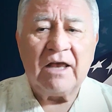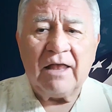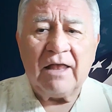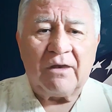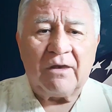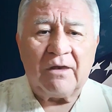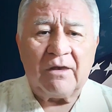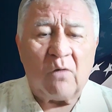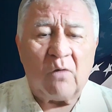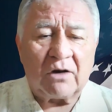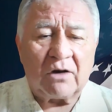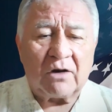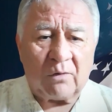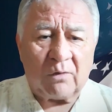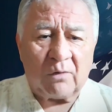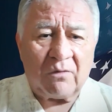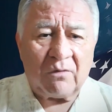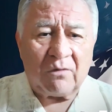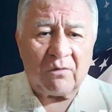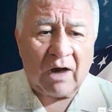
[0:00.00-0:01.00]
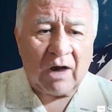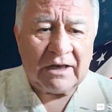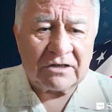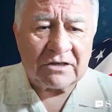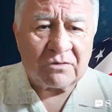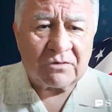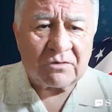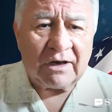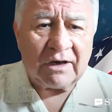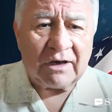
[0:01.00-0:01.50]
that want to rewrite
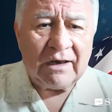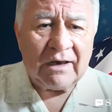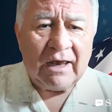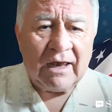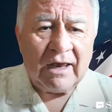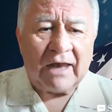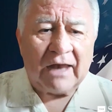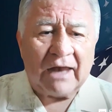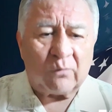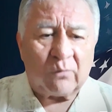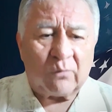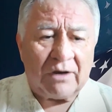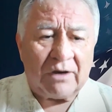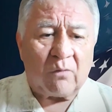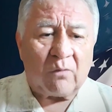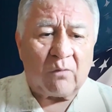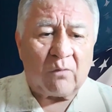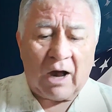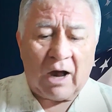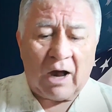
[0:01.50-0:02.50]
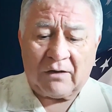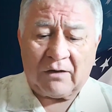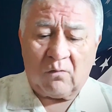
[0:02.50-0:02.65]
history and rewrite